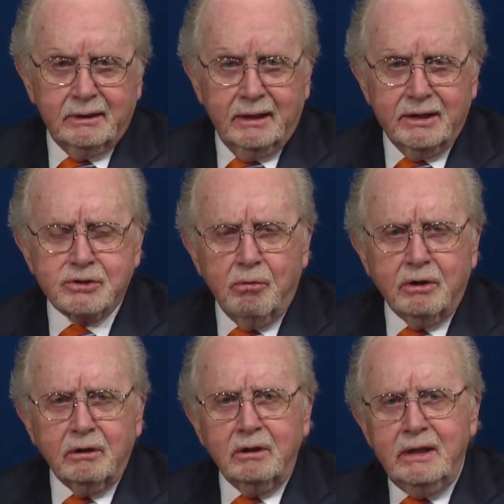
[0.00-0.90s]
and is
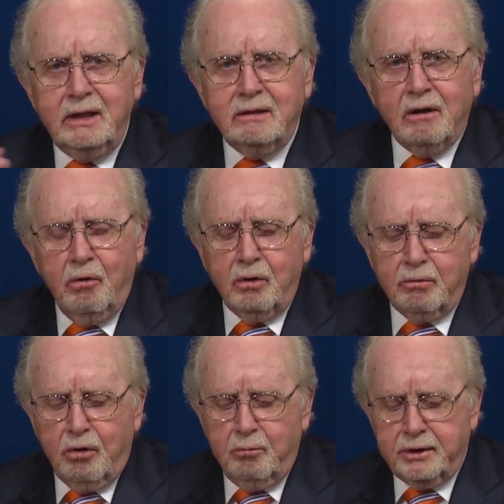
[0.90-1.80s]
going to lead the Holy
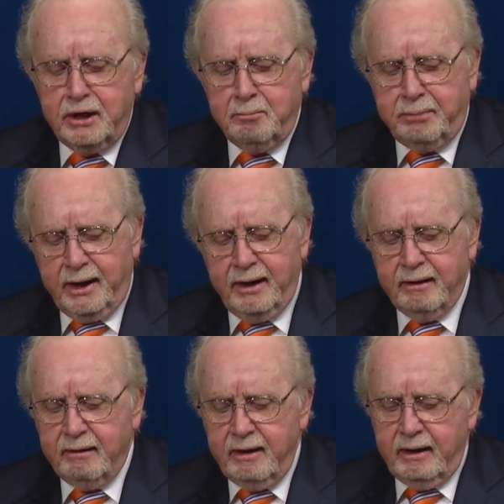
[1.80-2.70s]
Roman
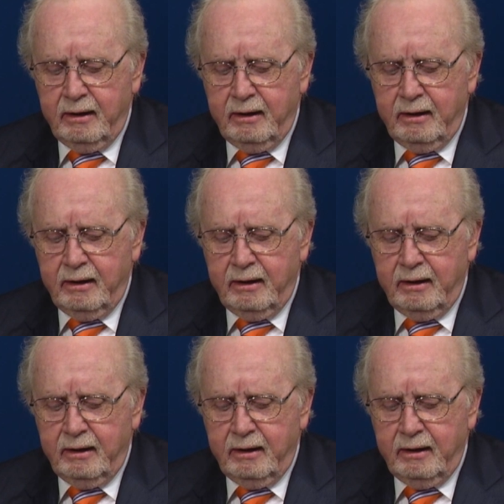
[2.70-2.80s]
Empire